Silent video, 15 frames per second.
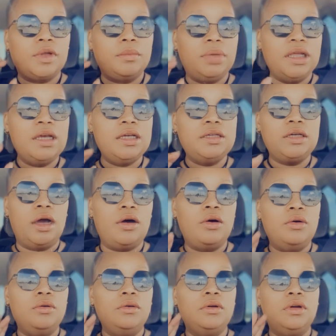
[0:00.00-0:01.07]
please
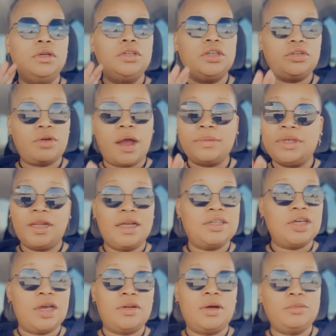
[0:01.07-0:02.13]
go subscribe to that
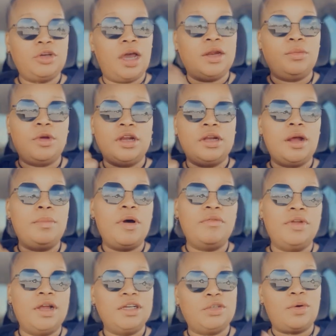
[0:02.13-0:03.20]
channel. I'm trying to run it up
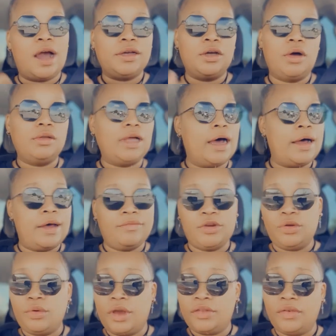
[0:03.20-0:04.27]
over there so I can go live
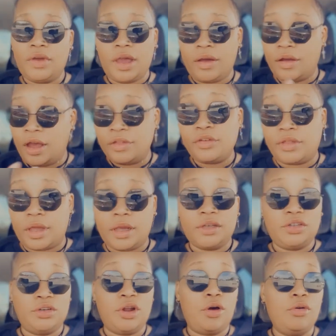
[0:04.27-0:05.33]
and do other
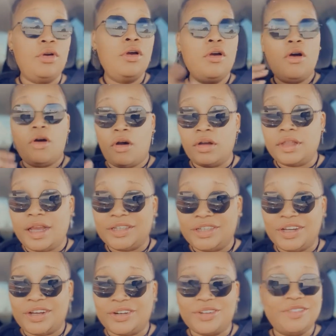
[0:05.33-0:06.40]
things, you know, on that
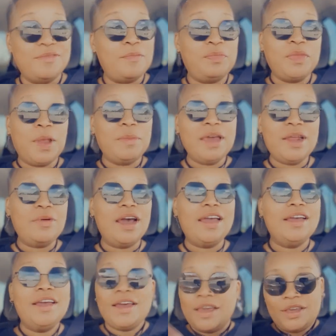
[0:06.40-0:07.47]
channel. But
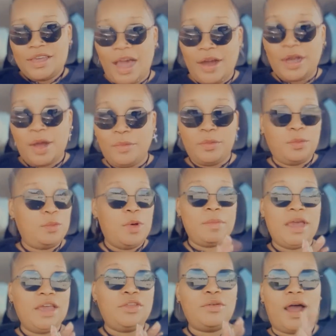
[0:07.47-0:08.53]
anyway, y'all come with
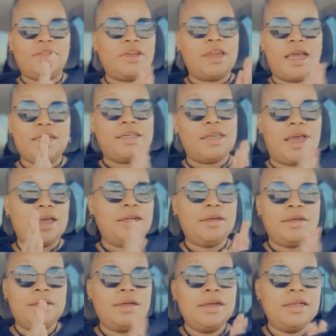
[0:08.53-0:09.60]
me throughout the day today.
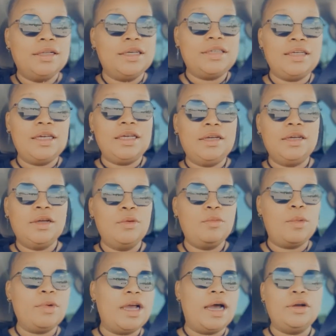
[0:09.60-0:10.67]
Let's see
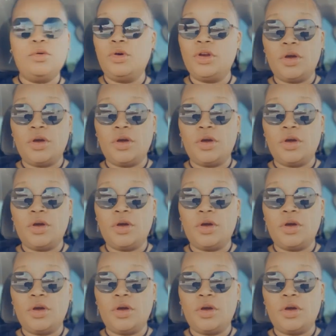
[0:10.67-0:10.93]
what we got going